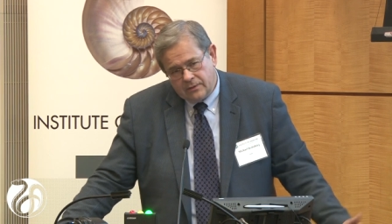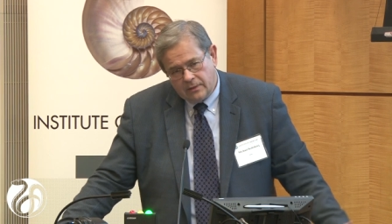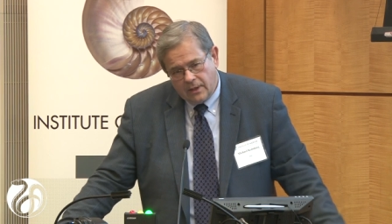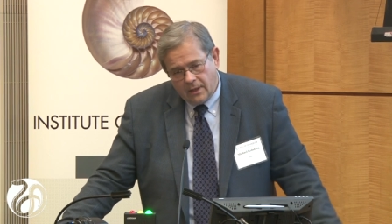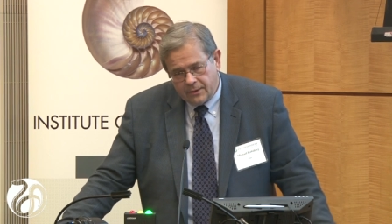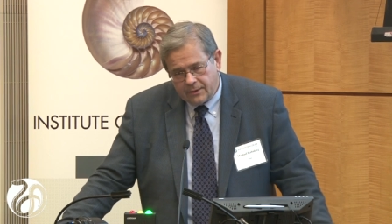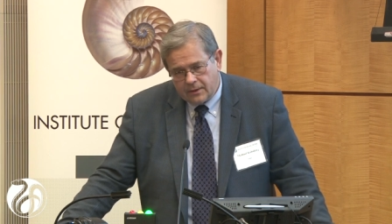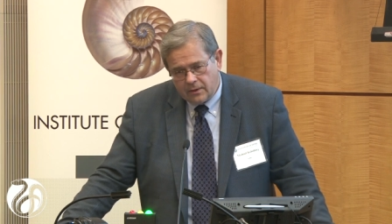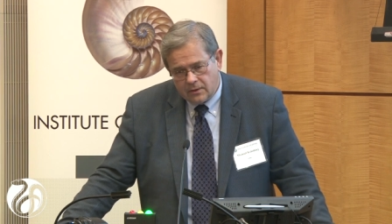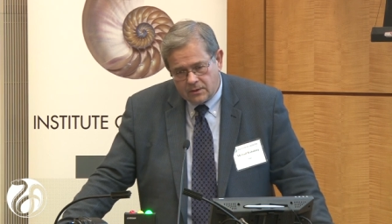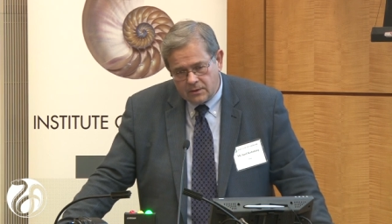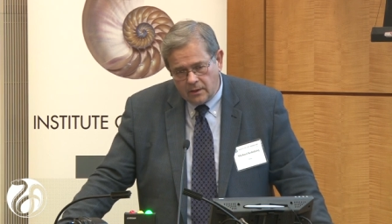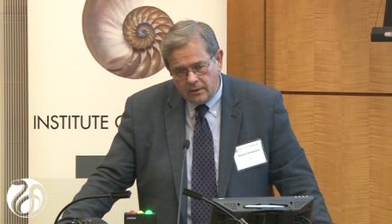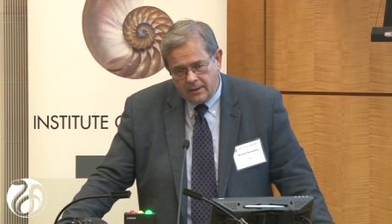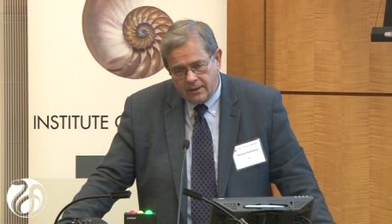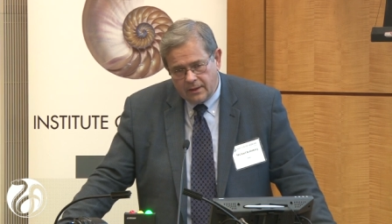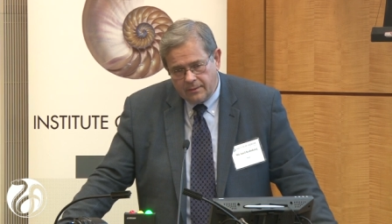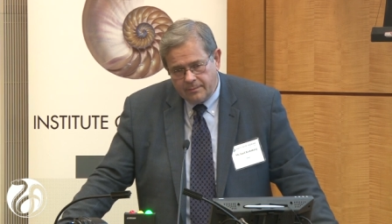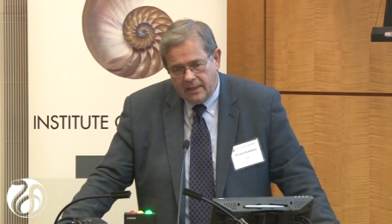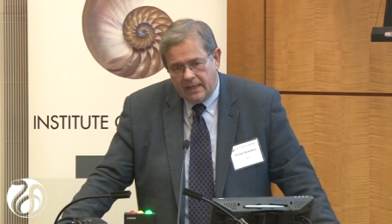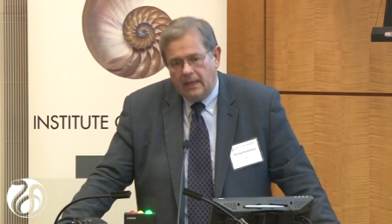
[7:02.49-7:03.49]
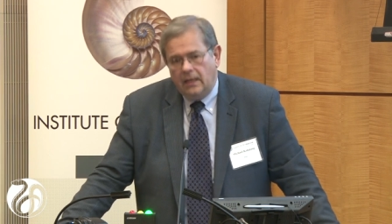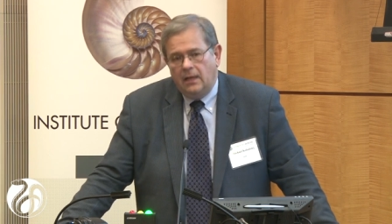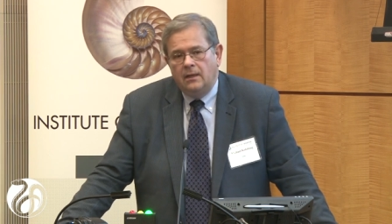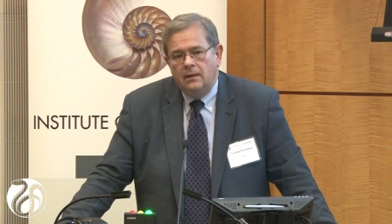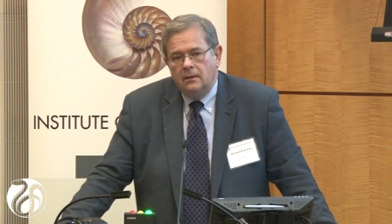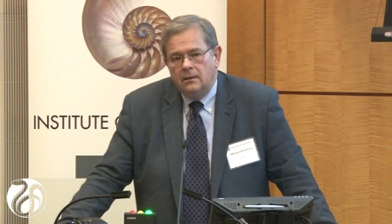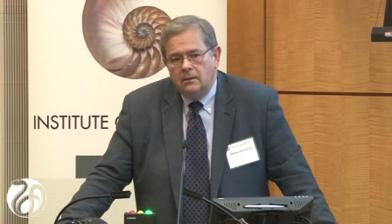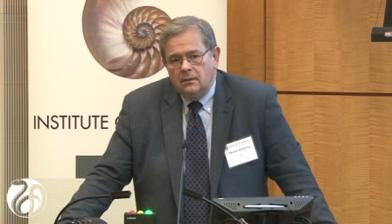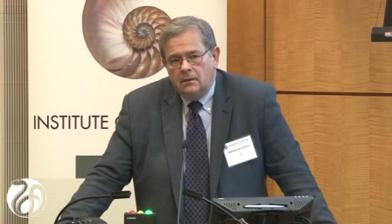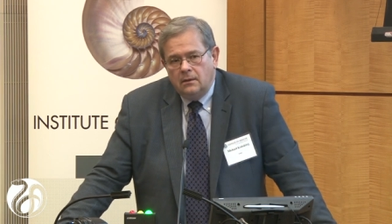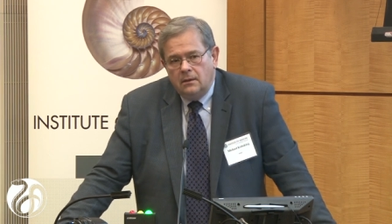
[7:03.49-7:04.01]
healthcare started to be
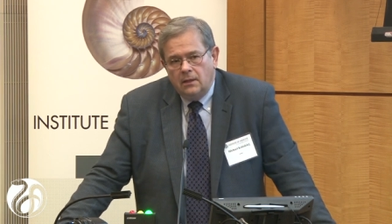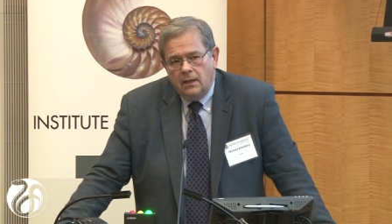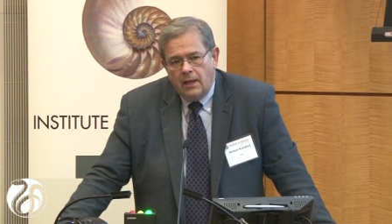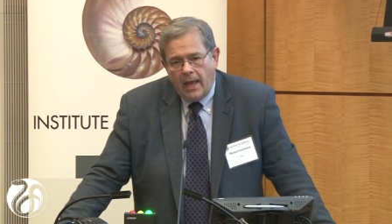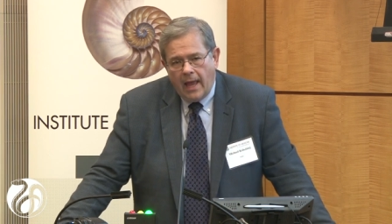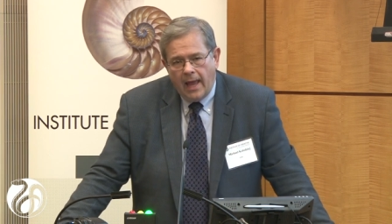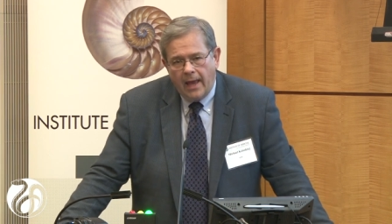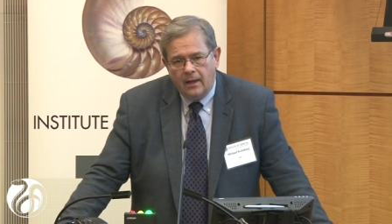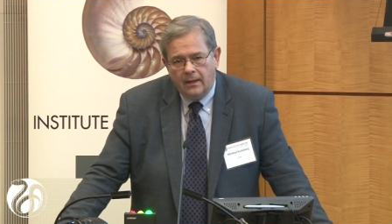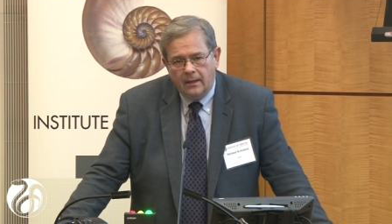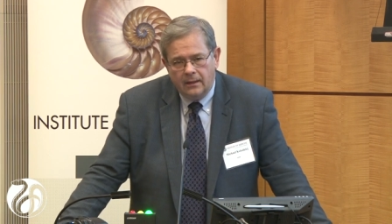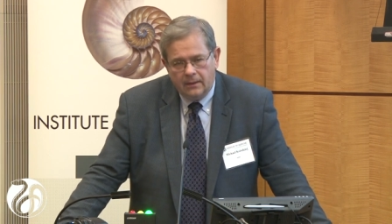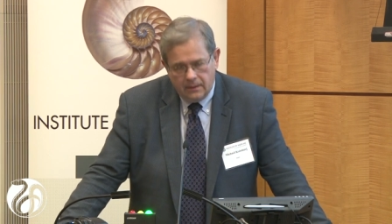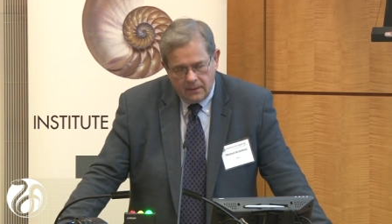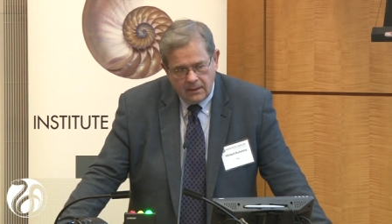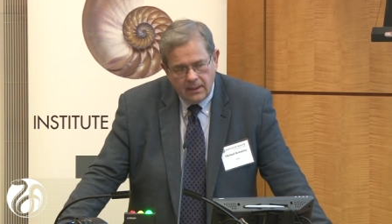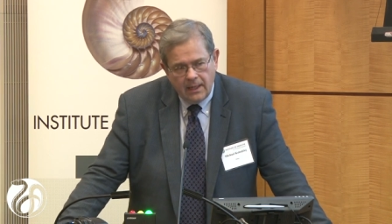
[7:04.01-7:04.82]
and